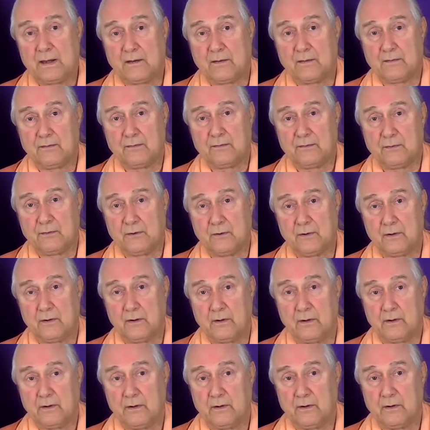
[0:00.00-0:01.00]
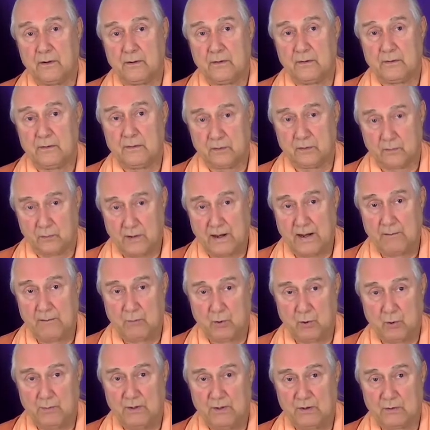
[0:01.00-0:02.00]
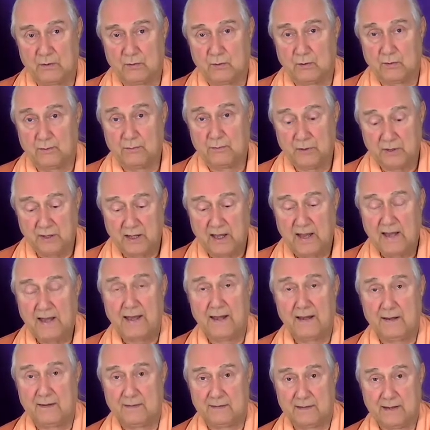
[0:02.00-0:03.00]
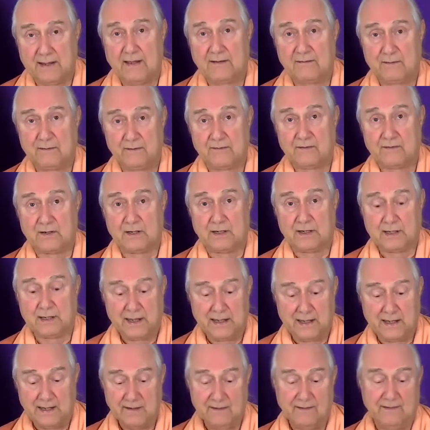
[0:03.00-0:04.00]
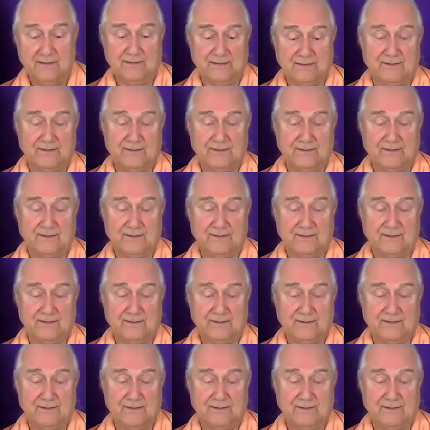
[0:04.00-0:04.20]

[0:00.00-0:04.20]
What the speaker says: for the right moment to apply that viveka gyan,